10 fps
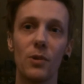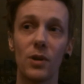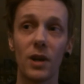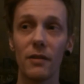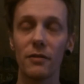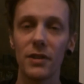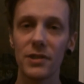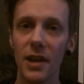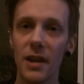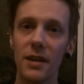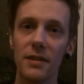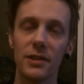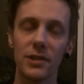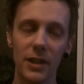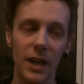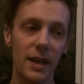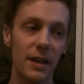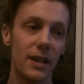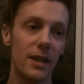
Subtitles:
or cut friends' hair, things like that,